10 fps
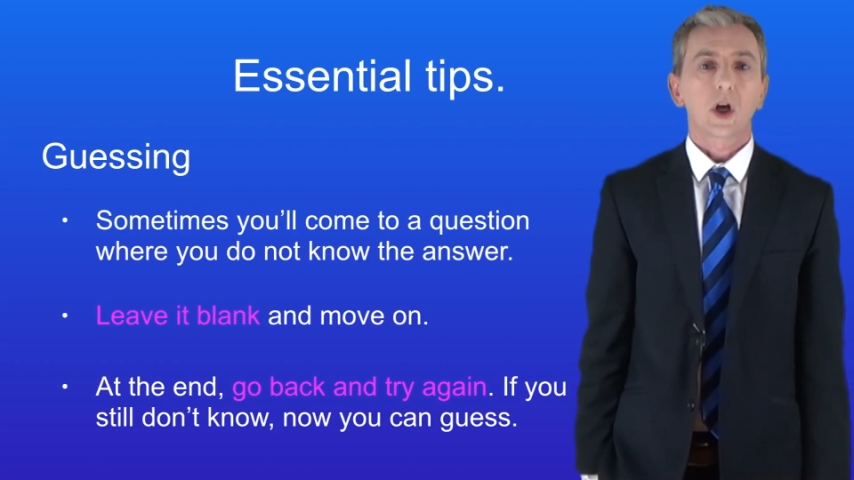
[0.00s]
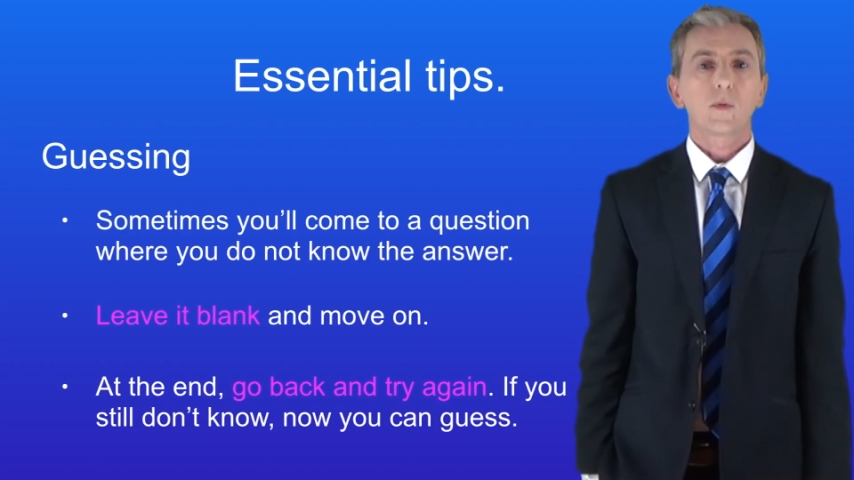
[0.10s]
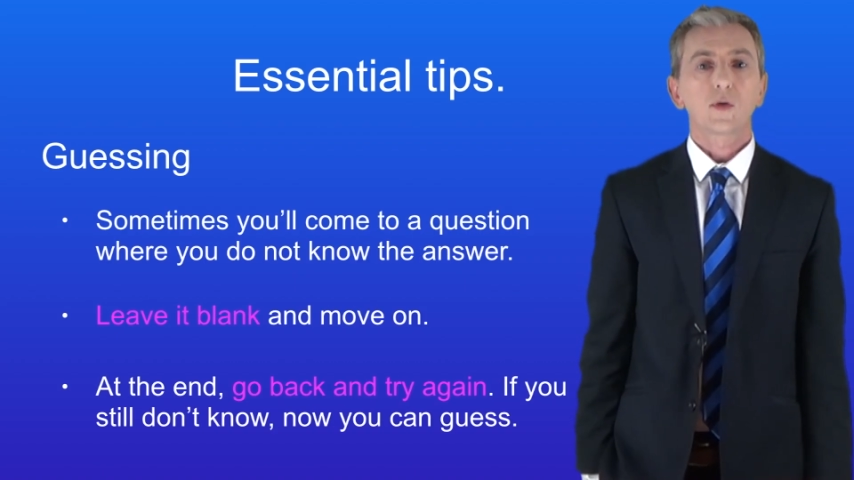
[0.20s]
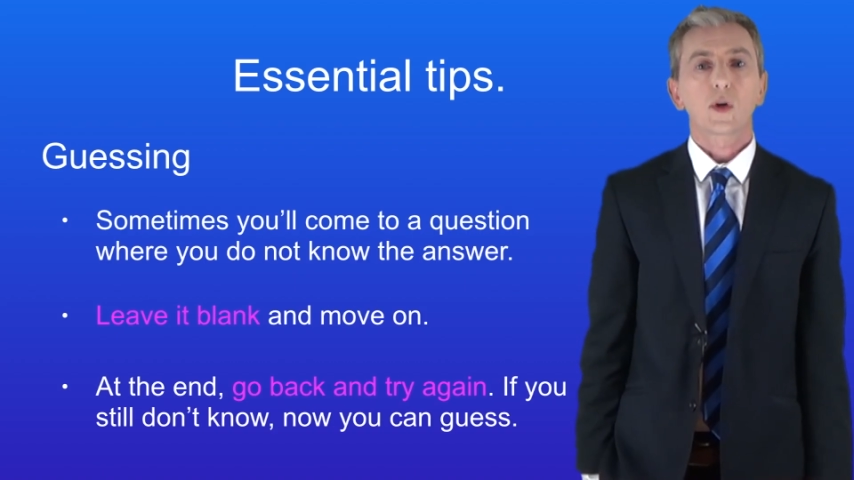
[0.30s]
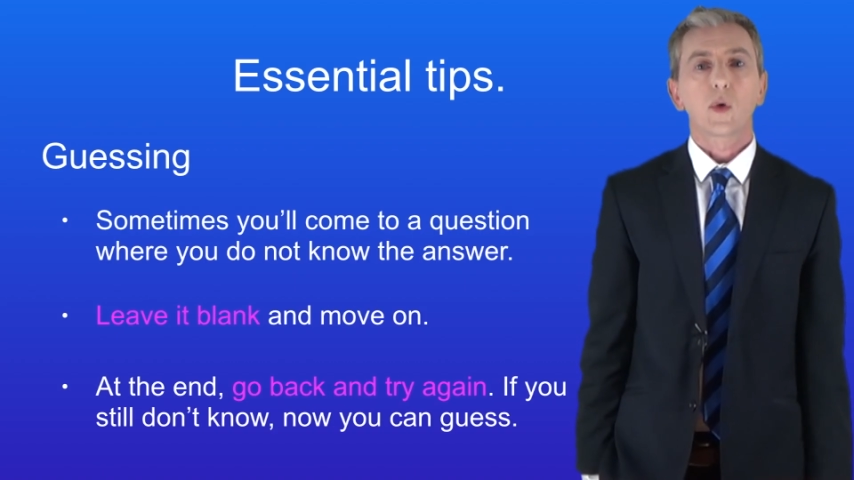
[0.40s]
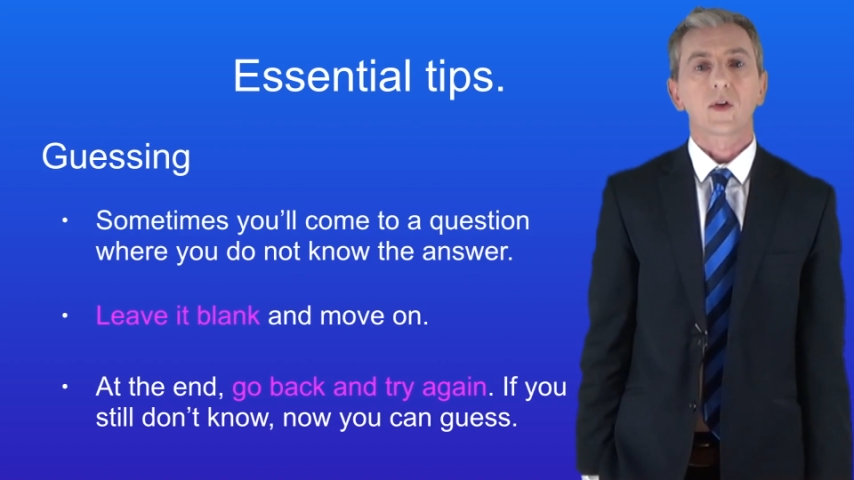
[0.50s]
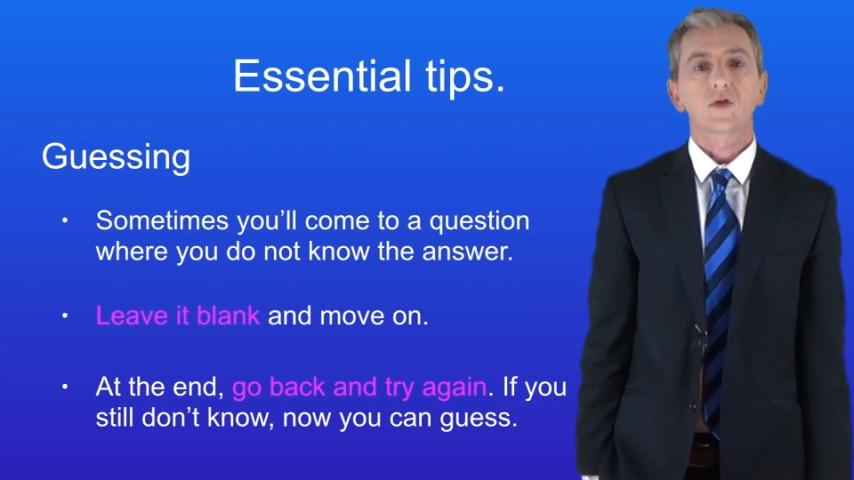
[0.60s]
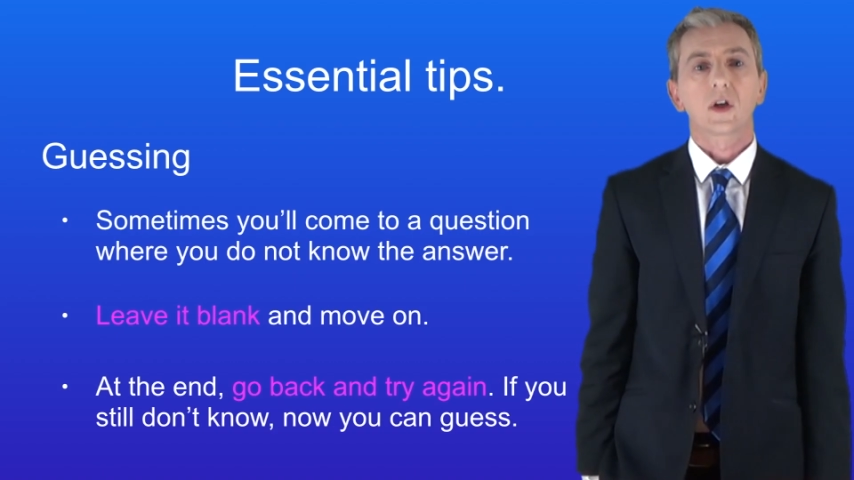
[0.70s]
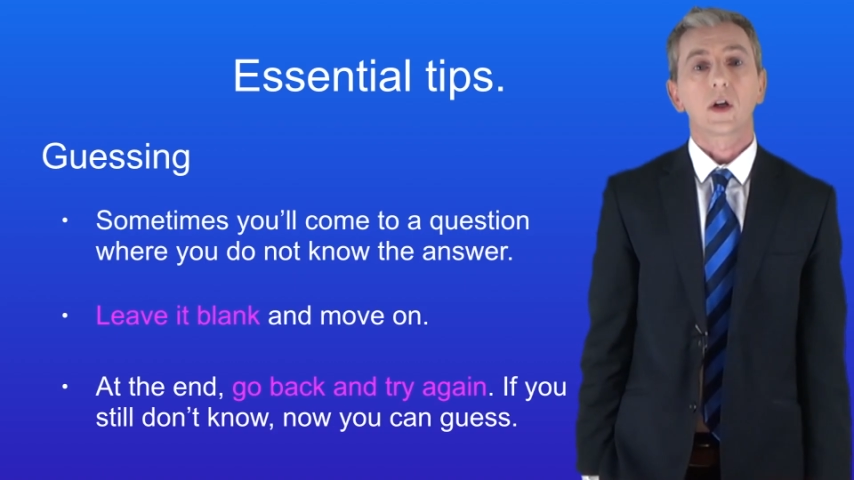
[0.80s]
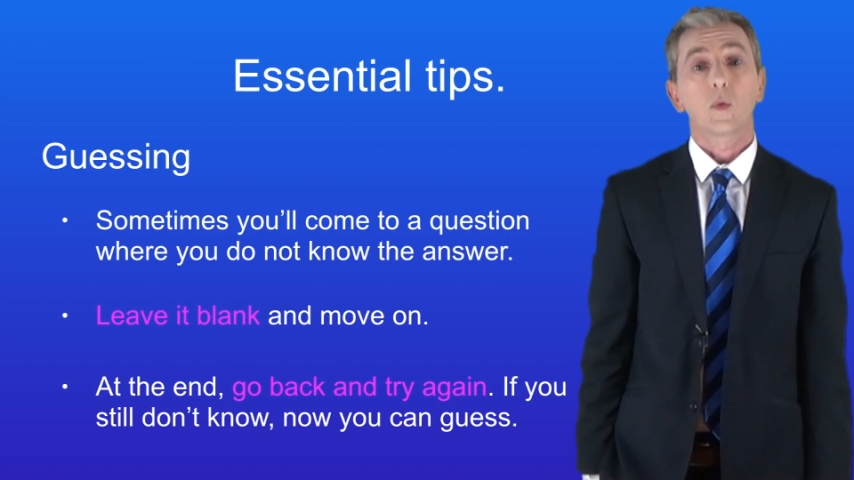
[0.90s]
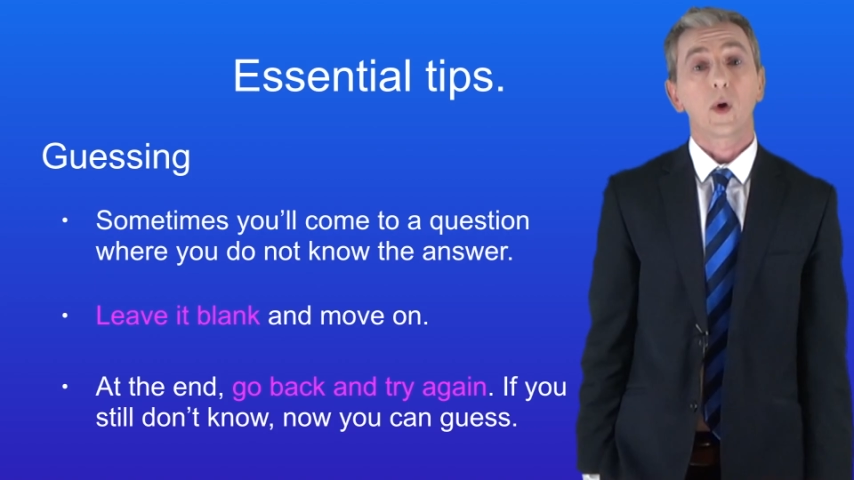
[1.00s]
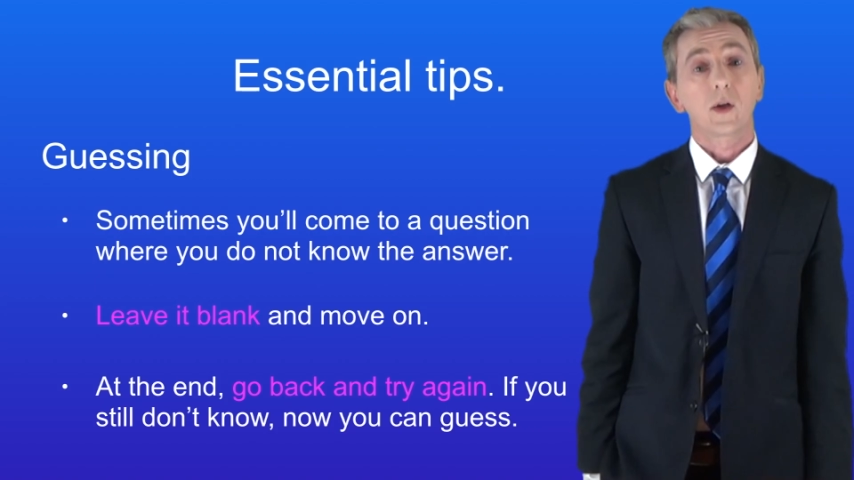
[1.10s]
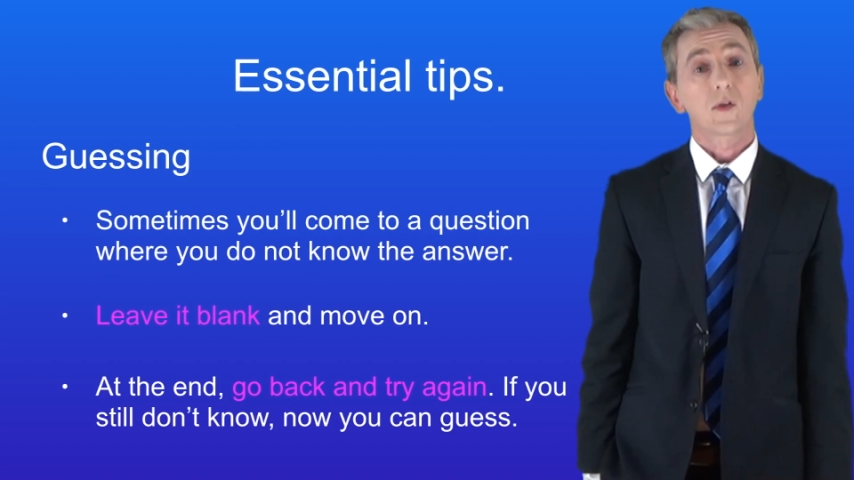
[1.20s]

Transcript: come to a question where you